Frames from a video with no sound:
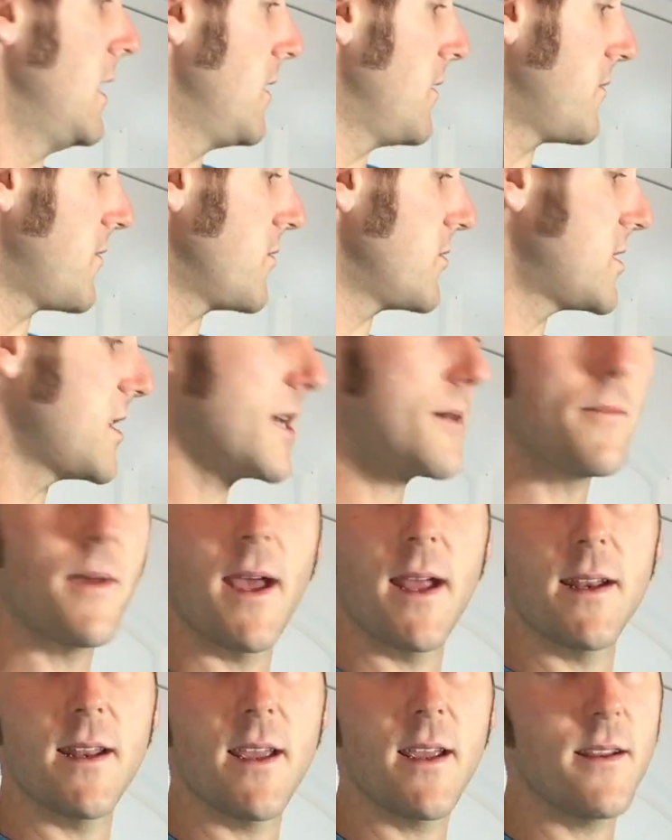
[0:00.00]
Food Chain
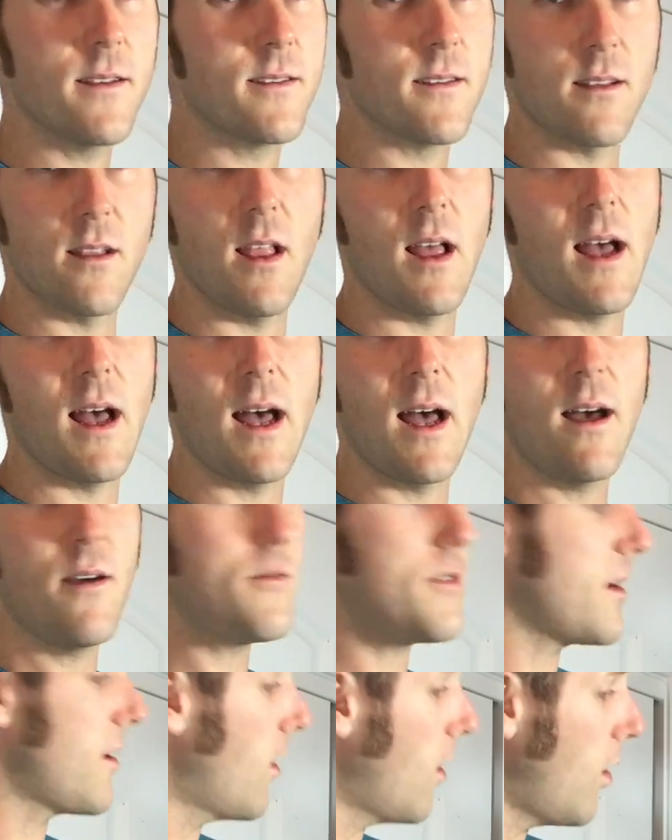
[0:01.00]
Magnate to Le Havre,
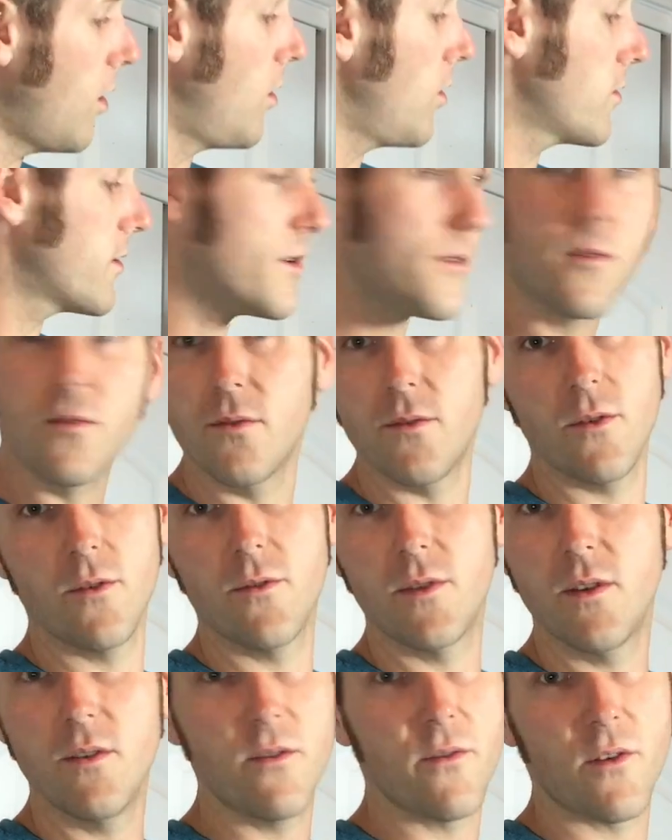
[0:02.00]
they're all
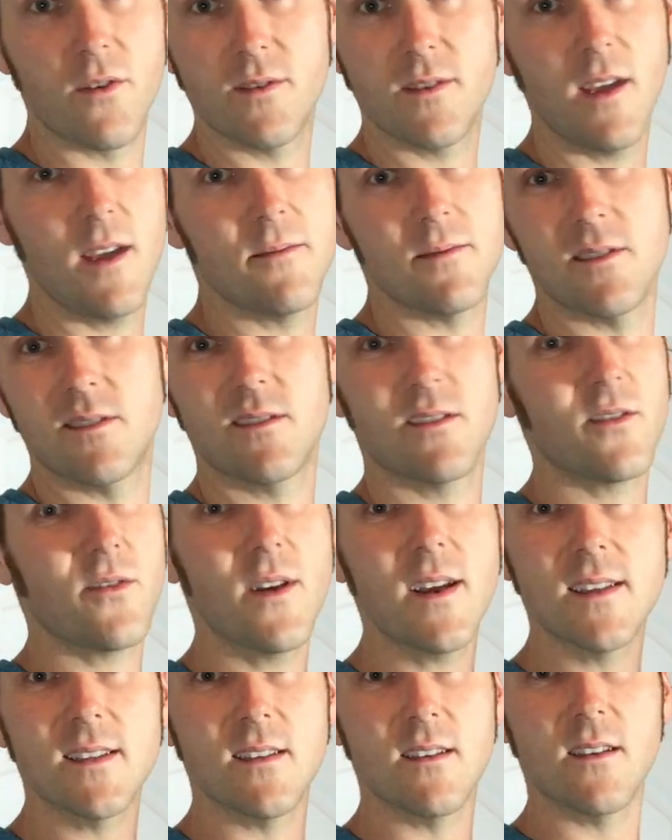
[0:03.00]
Cthulhu universe games. It's
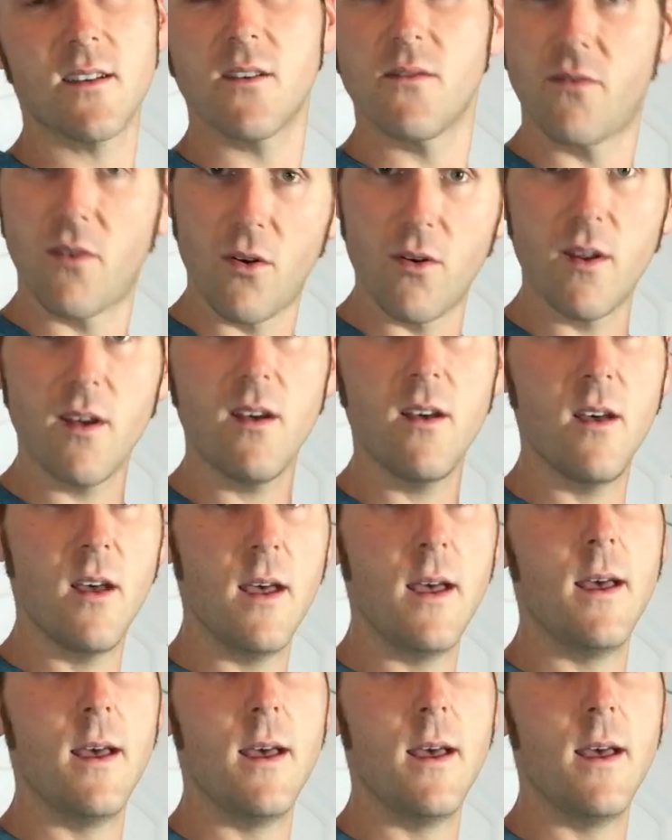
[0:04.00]
crazy. Caverna.